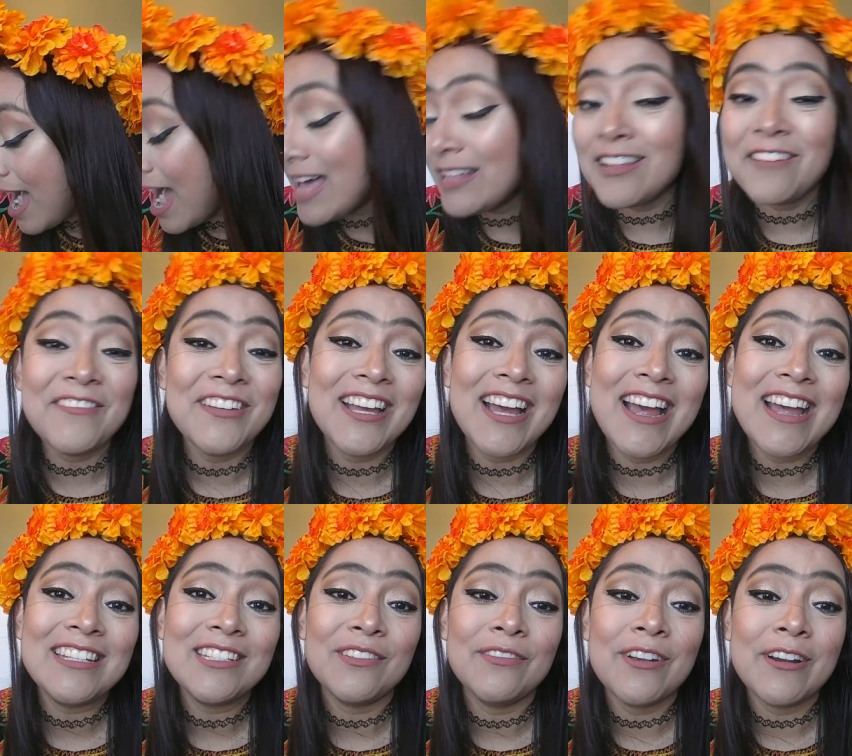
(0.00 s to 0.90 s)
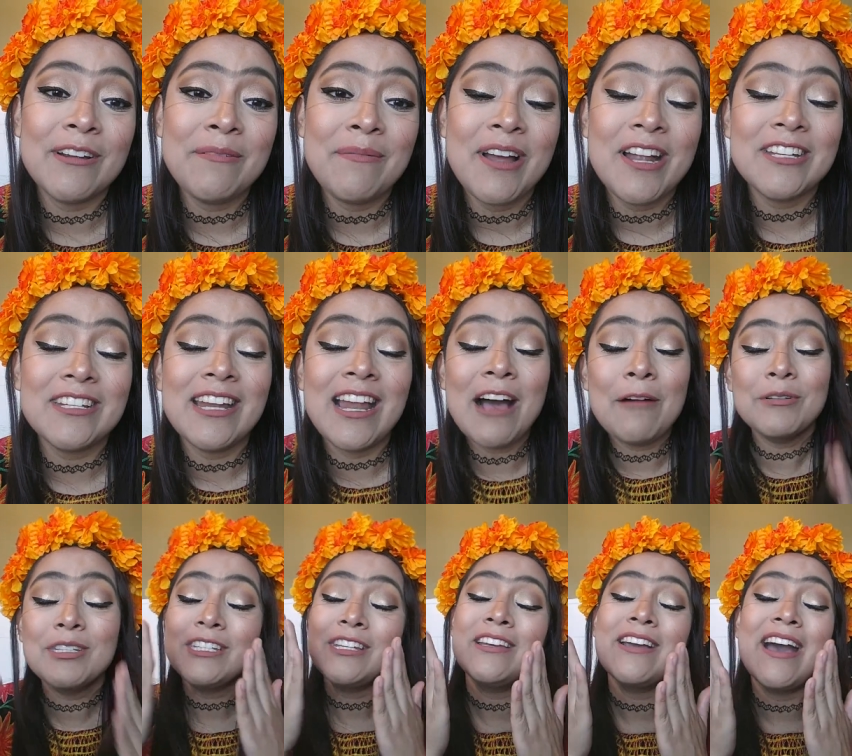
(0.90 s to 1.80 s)
I love you guys very much, and I
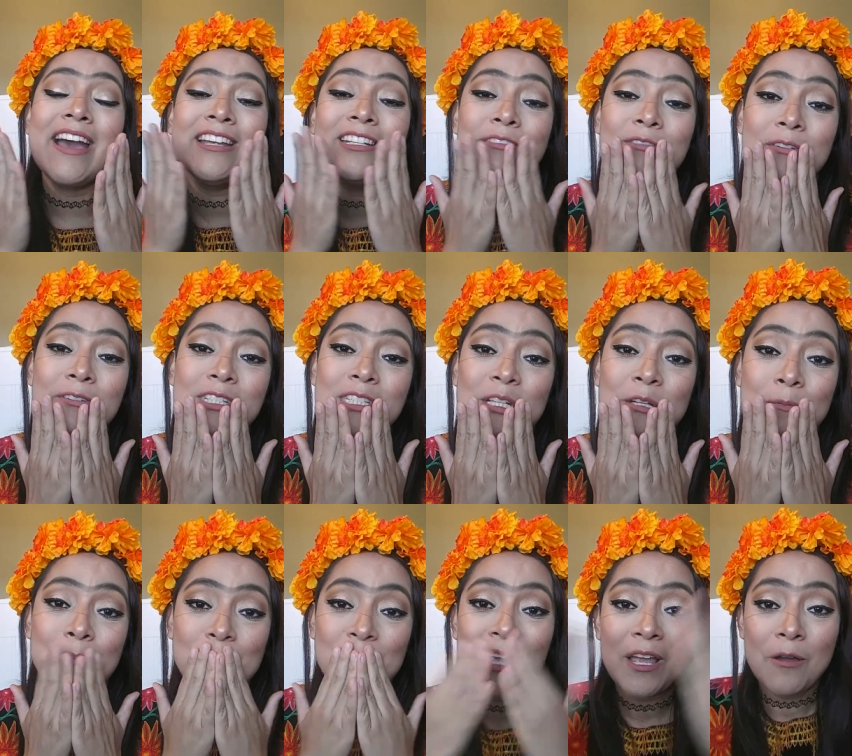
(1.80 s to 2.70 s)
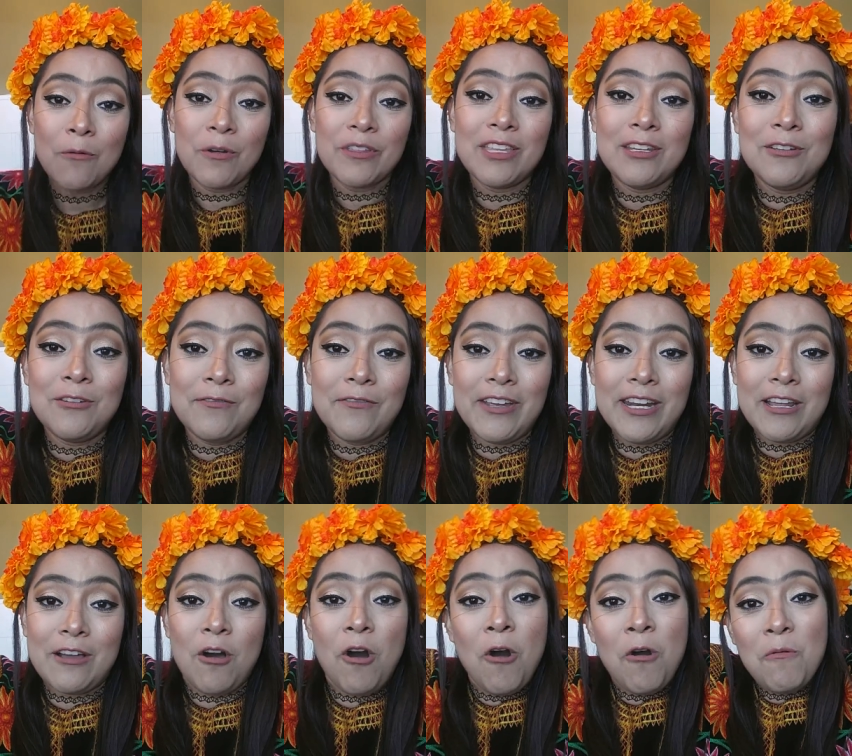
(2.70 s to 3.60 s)
will see you guys very soon with a new
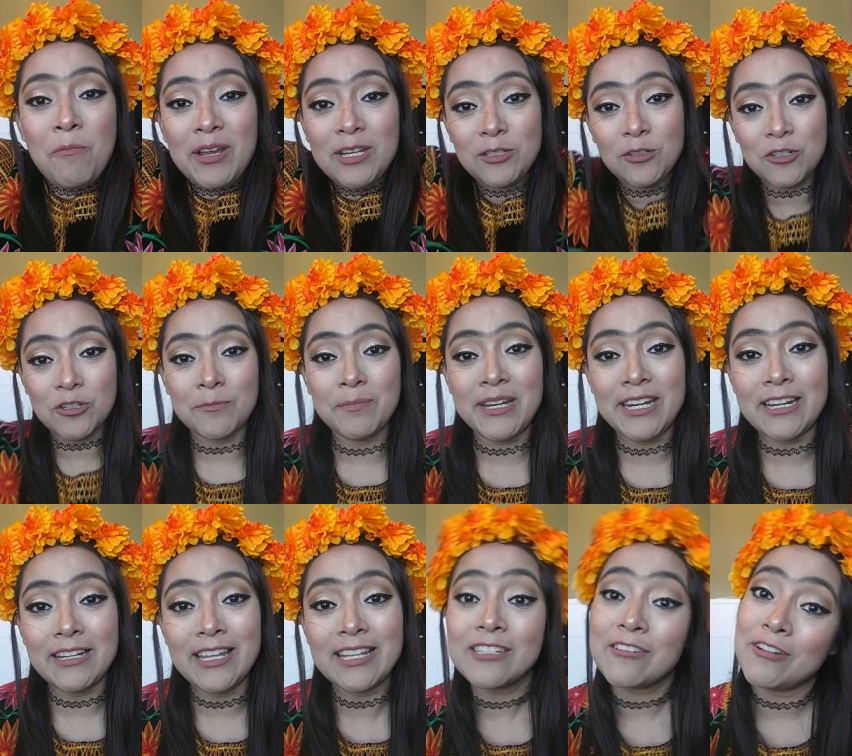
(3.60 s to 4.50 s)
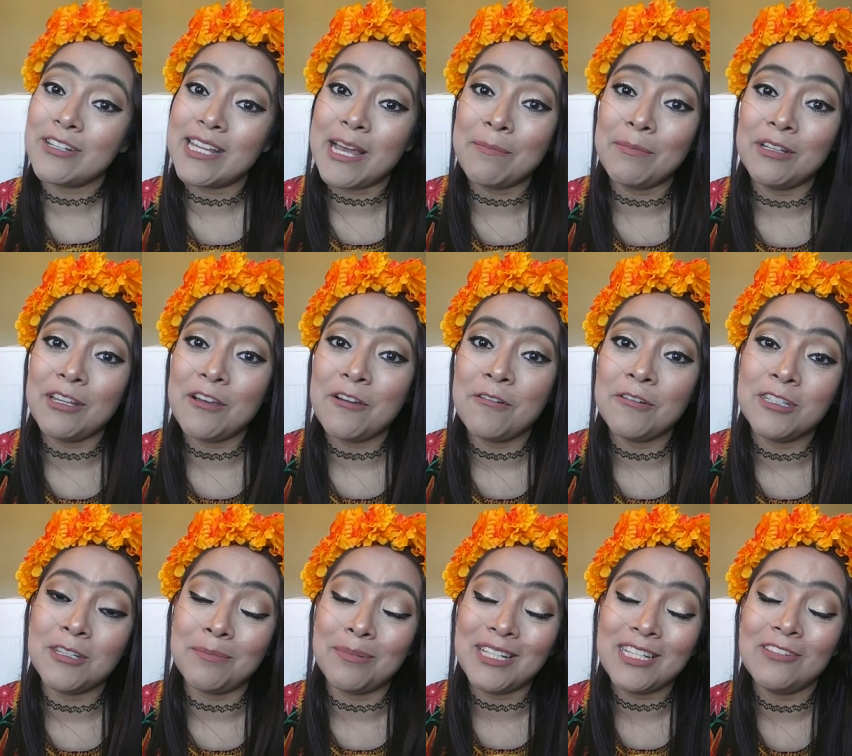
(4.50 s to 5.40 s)
video. All oh, my social media links are down below,
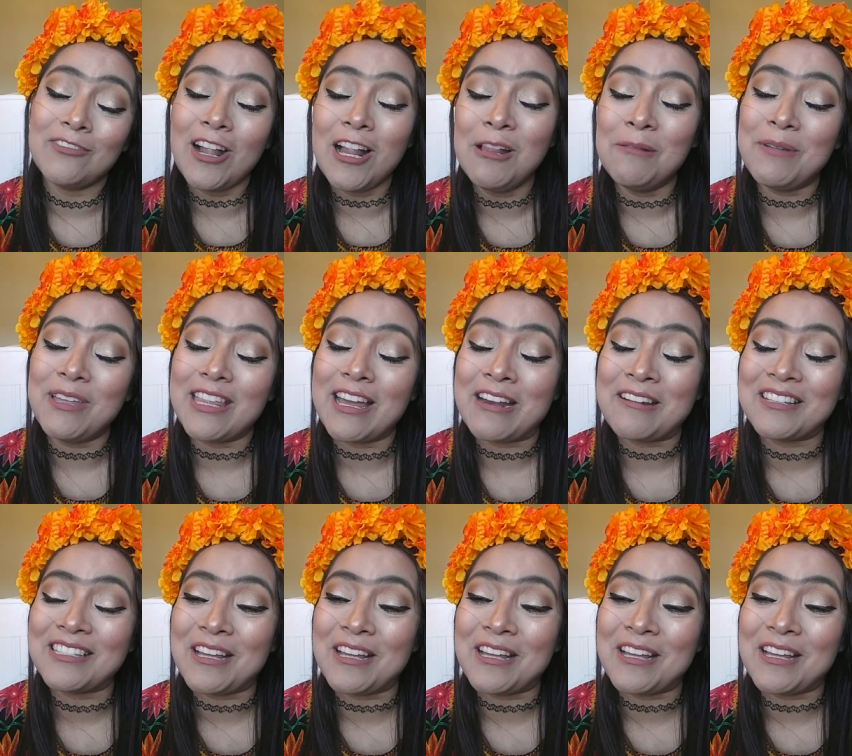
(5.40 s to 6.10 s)
so please follow me there.